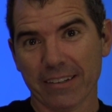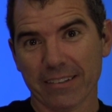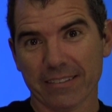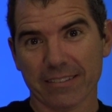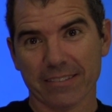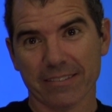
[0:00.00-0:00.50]

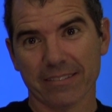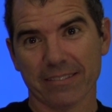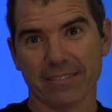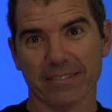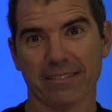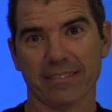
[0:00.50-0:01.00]

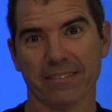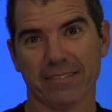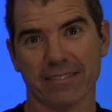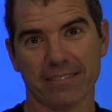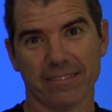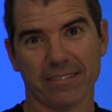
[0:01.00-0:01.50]

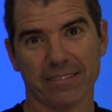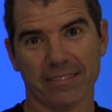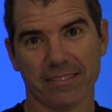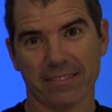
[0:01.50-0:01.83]
Nobody speaks.